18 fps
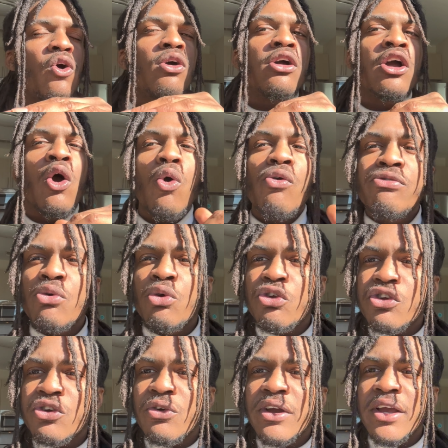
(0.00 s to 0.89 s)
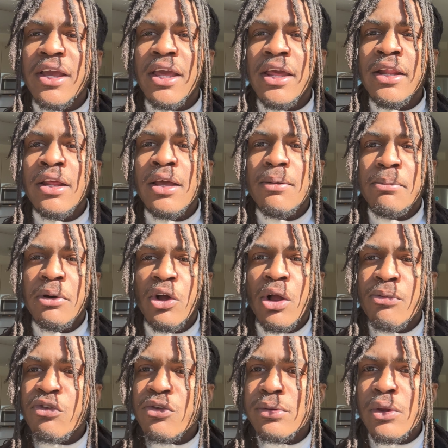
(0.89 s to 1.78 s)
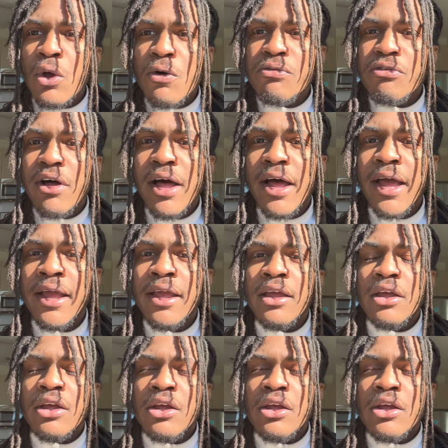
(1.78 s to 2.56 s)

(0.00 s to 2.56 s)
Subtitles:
Go full screen, put on some lo-fi,